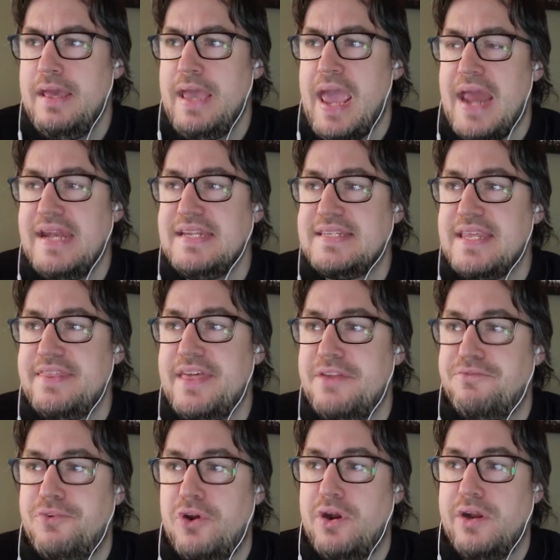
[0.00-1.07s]
he said
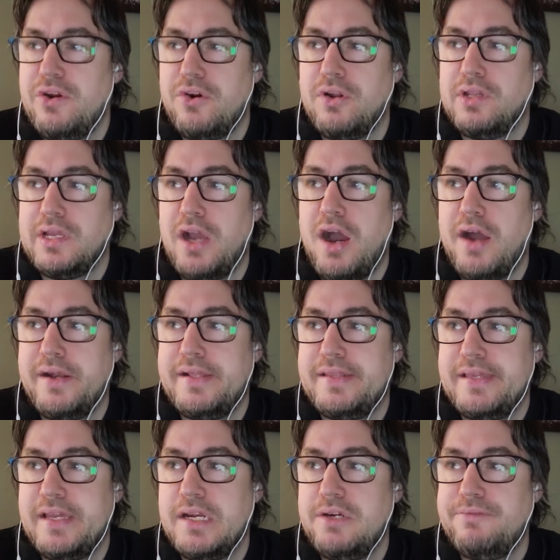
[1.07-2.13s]
that very early on in
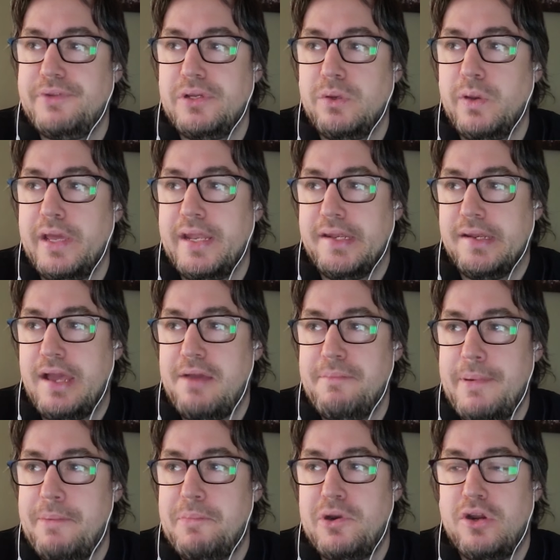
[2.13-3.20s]
the interview, and I
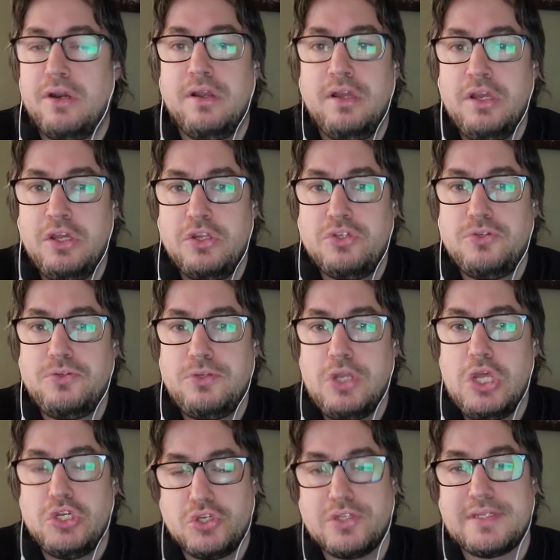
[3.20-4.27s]
remember
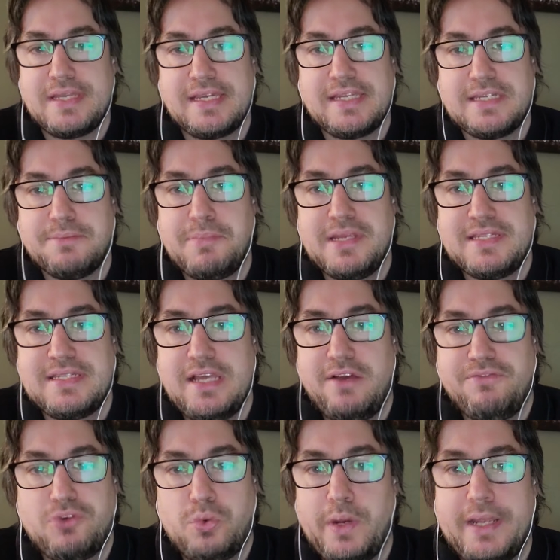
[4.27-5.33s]
just thinking to
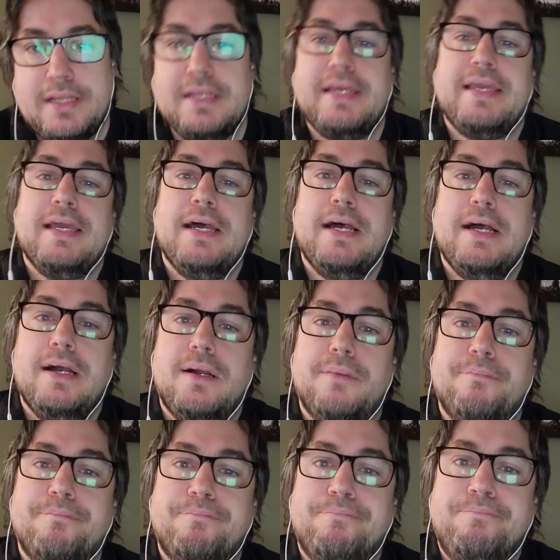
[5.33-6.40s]
myself quickly,
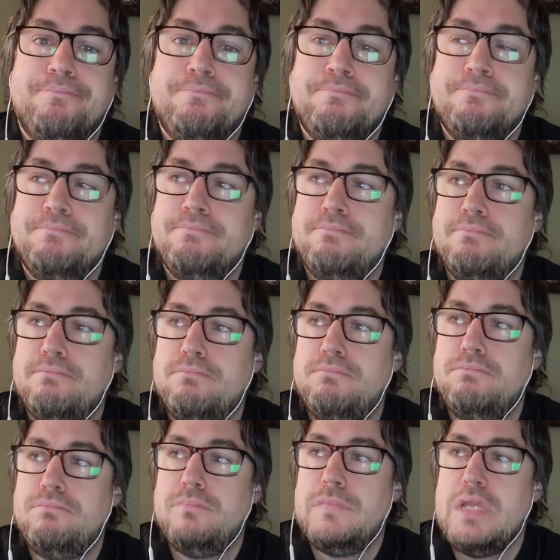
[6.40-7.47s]
you
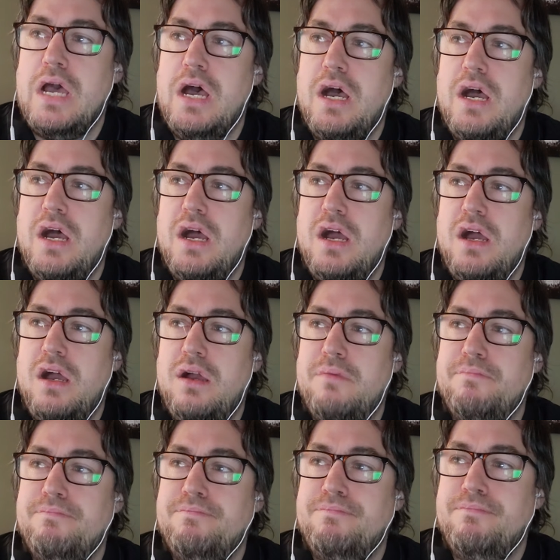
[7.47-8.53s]
know,
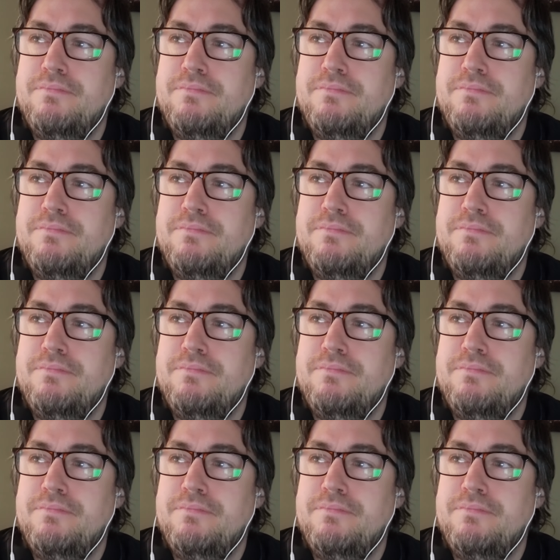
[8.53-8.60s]
barring